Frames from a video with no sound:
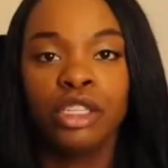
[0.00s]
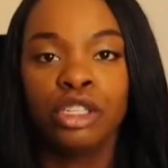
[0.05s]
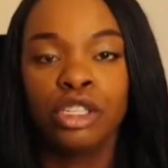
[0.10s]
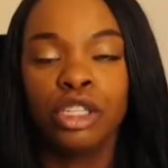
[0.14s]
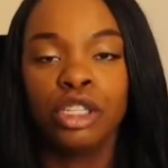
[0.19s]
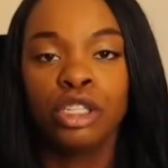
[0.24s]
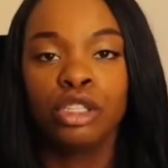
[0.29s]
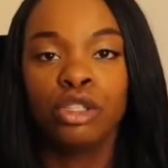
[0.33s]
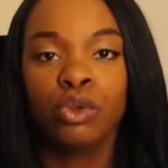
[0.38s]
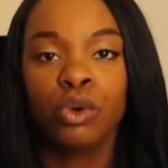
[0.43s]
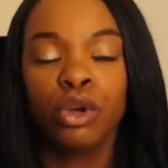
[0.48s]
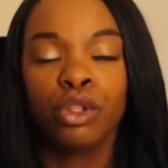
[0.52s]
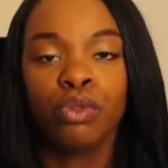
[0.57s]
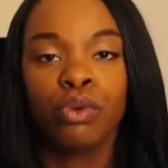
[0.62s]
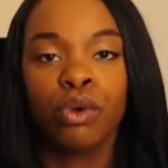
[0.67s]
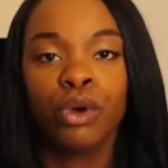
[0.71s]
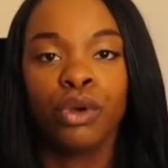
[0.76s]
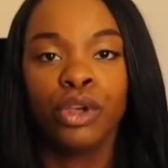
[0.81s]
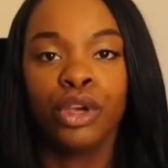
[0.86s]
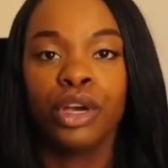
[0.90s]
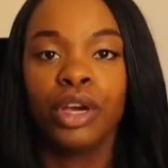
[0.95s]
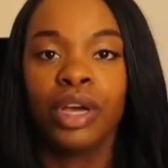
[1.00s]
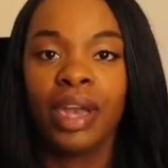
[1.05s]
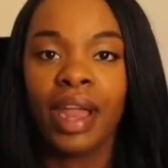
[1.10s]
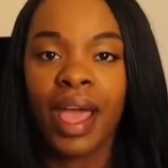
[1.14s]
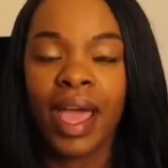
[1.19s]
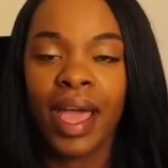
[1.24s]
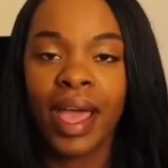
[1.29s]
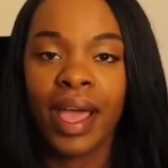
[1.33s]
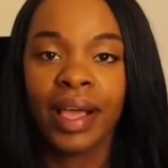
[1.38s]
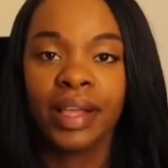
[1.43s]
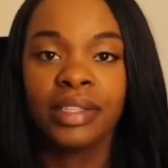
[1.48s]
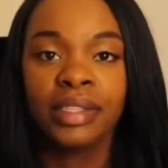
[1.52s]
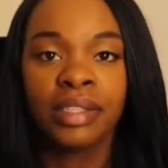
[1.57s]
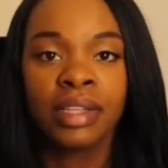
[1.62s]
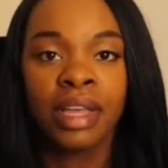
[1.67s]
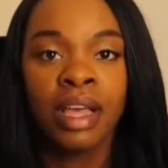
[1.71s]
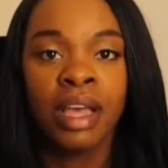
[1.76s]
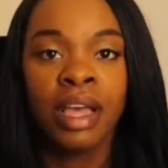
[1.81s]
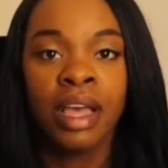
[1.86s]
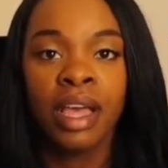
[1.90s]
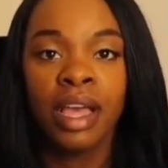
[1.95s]
to the sore throat, you're going to ask
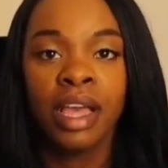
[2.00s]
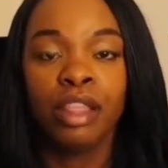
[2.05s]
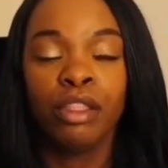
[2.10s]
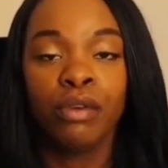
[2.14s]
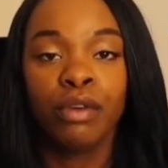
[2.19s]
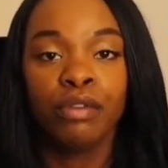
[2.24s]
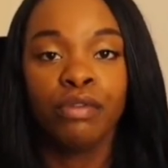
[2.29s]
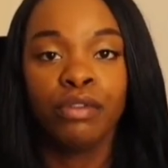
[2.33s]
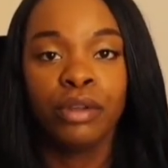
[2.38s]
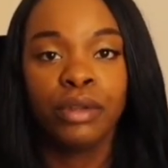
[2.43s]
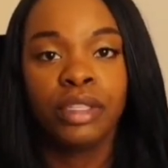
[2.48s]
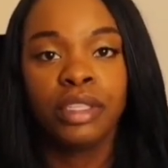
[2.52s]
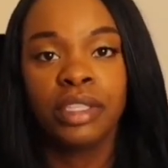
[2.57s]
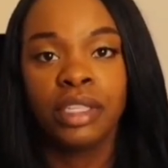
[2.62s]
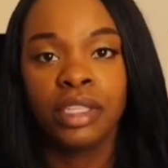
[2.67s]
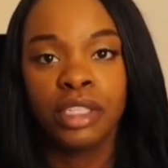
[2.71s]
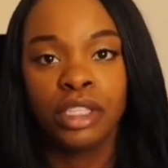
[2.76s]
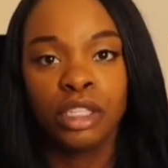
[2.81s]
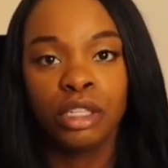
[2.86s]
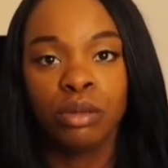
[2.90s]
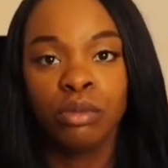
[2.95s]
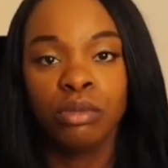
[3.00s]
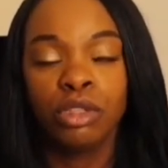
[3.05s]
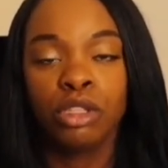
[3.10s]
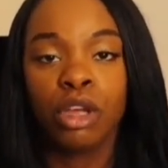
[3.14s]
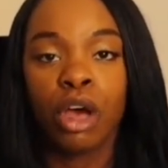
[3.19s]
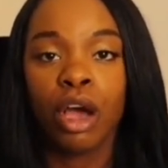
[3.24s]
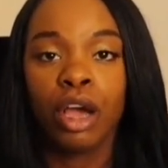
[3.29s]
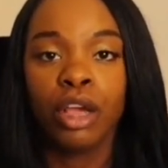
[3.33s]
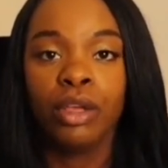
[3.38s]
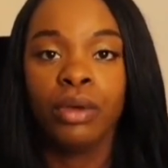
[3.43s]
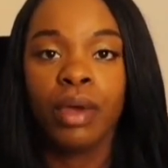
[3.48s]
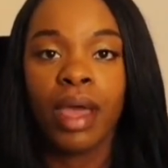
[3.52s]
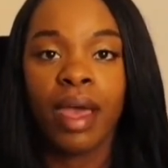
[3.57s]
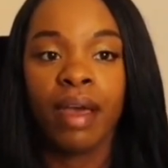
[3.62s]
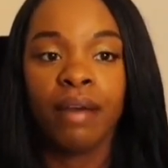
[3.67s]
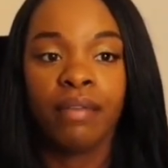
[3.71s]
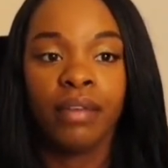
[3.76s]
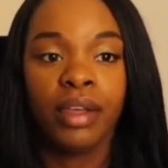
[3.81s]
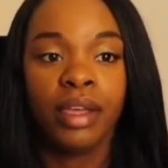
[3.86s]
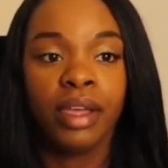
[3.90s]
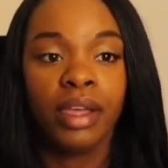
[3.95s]
in the review of systems, are you
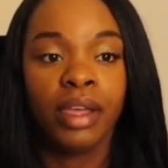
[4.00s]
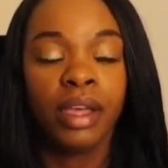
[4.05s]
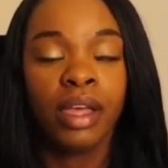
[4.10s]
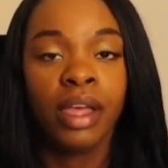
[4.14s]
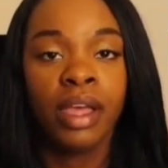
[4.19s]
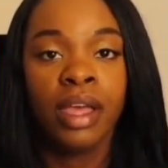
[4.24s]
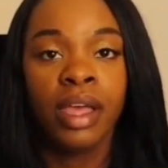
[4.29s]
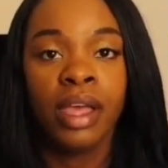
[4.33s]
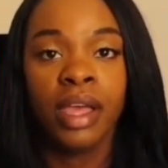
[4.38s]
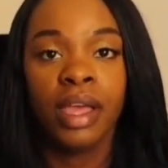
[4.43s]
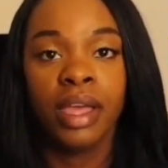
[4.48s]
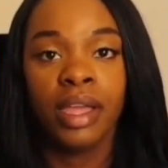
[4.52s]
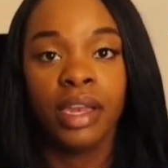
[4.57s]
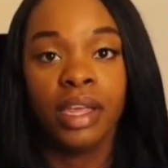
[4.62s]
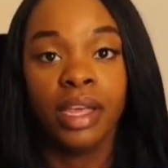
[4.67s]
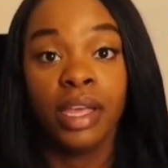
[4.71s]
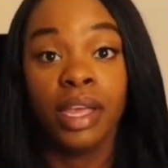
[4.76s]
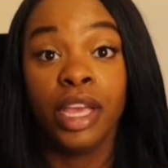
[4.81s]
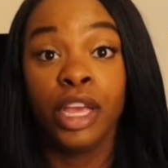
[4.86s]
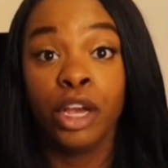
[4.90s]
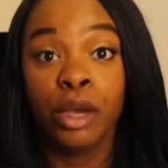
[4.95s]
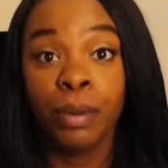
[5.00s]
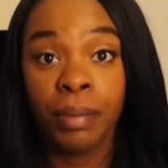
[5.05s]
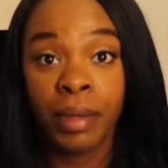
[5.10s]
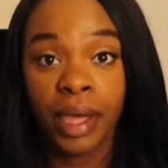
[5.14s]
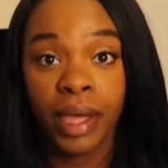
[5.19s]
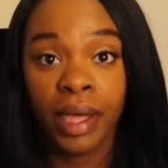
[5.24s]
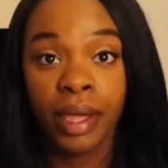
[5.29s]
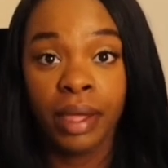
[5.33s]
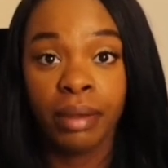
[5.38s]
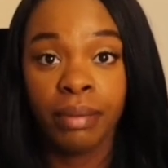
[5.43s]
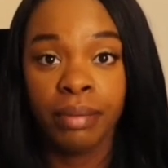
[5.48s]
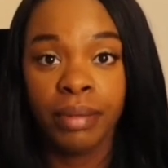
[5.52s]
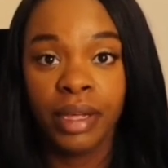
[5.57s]
having any ear pain?